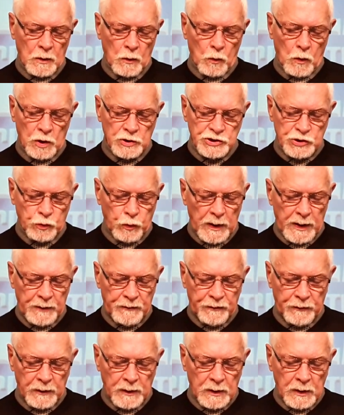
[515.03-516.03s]
Once
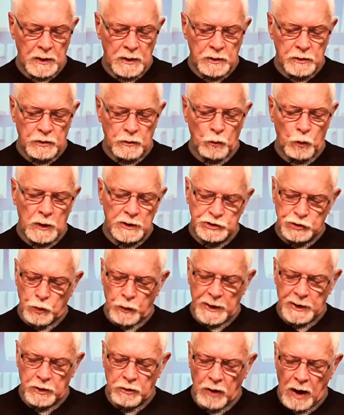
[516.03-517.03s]

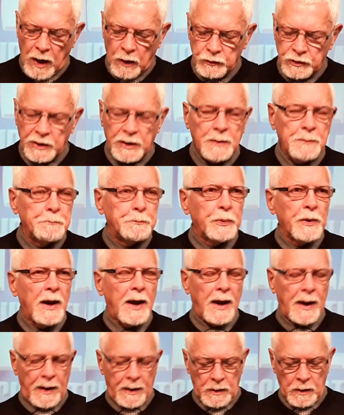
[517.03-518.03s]
we're grounded in
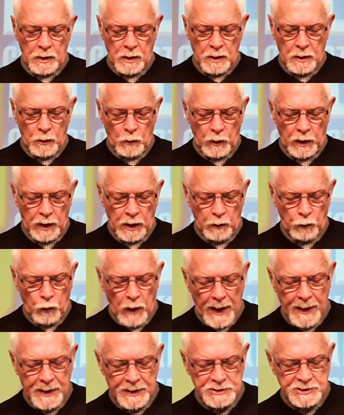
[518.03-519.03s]
prayer, we're
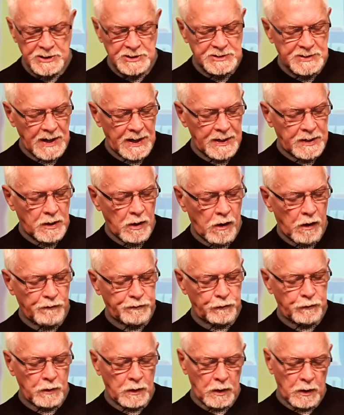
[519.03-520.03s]
ready to take
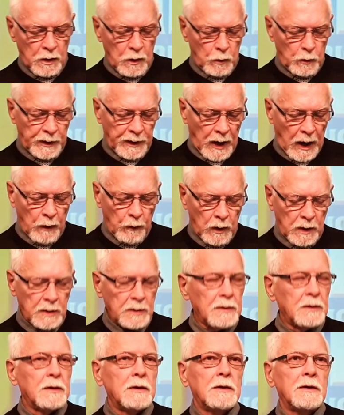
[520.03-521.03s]
off with
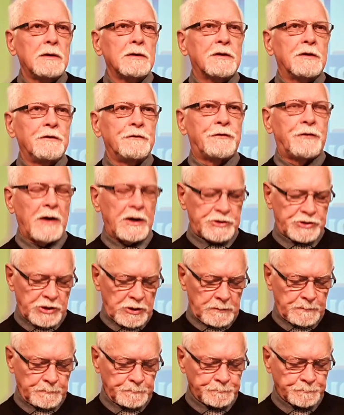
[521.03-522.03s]
our
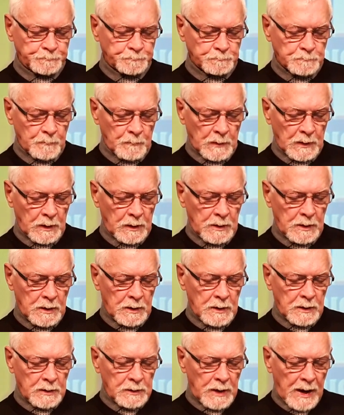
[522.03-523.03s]
confession.
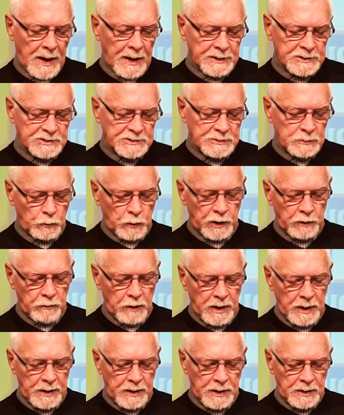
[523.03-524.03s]
Next, we
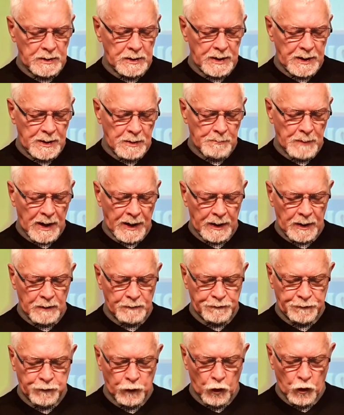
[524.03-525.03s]
read in
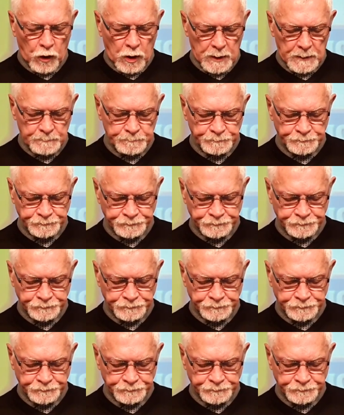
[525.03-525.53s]
Nehemiah 4,